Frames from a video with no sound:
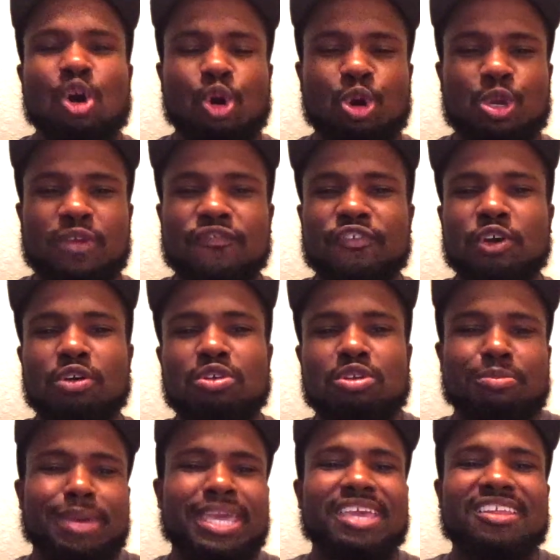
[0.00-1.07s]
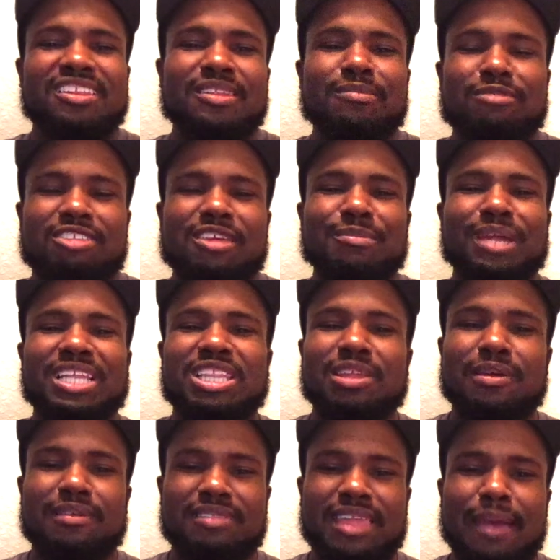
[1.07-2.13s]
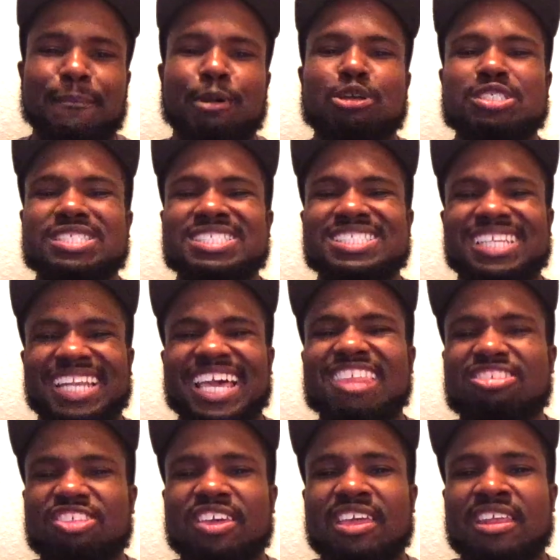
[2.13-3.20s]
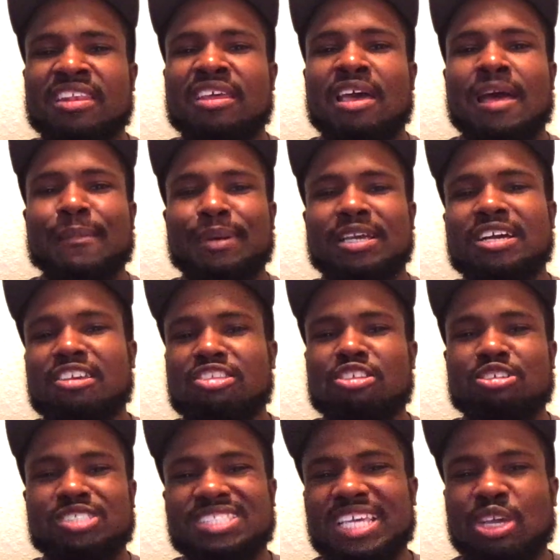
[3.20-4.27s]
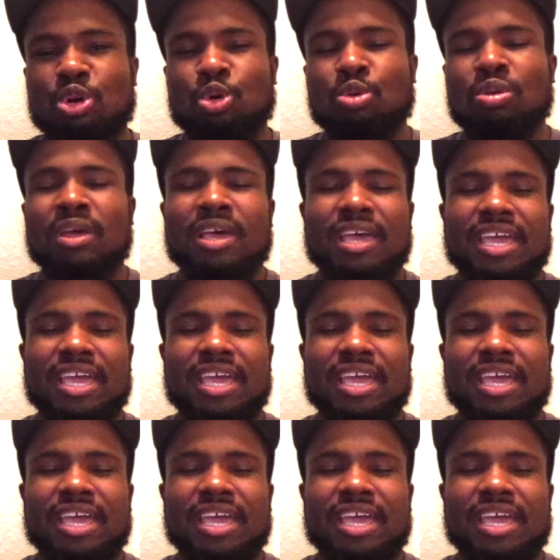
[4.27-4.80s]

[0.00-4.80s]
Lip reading: or you feel you're making them seem like that person's less than because they're single.